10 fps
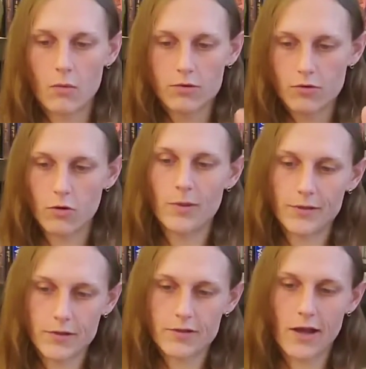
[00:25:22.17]
What's cool
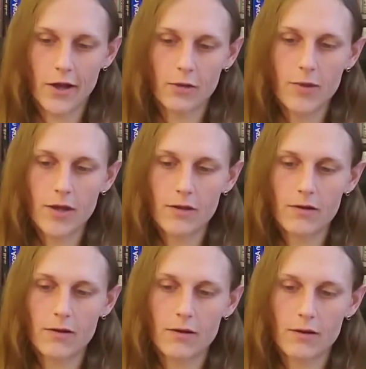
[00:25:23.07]
about this document
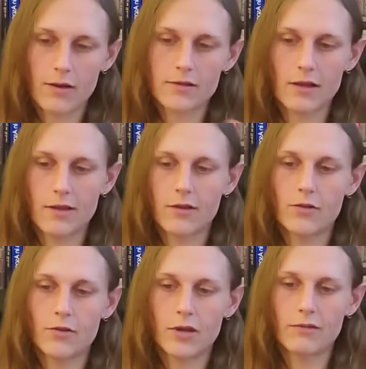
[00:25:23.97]
is that they
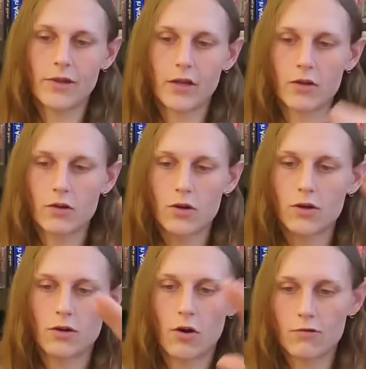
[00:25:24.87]
do give like a
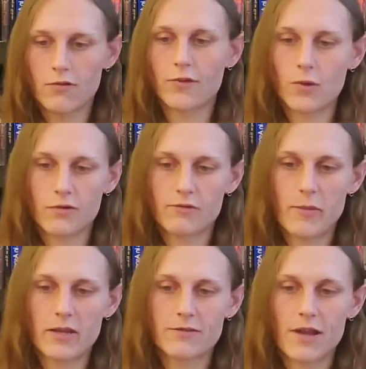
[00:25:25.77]
good overview of
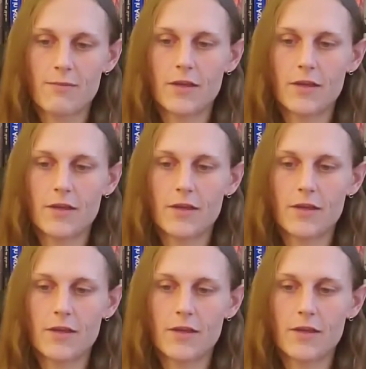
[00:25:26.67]
space-time.